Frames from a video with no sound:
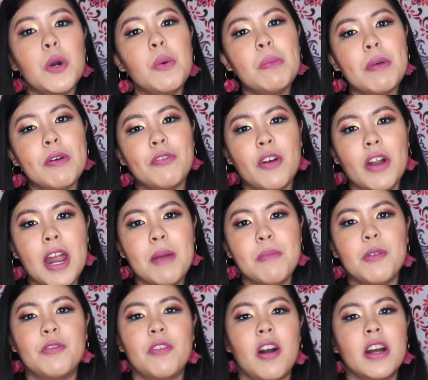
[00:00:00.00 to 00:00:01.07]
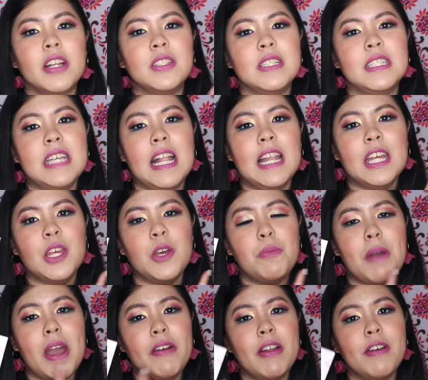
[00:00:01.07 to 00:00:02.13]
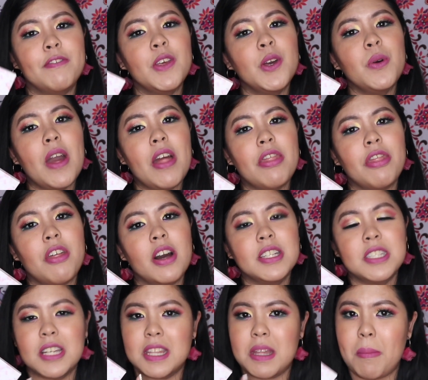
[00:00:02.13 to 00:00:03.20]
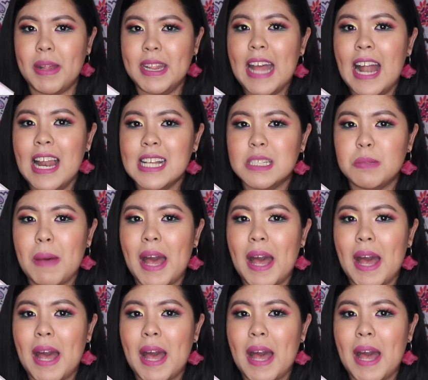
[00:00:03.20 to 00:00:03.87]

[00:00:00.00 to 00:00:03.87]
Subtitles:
So before I move on to telling you my review and thoughts on the Metallics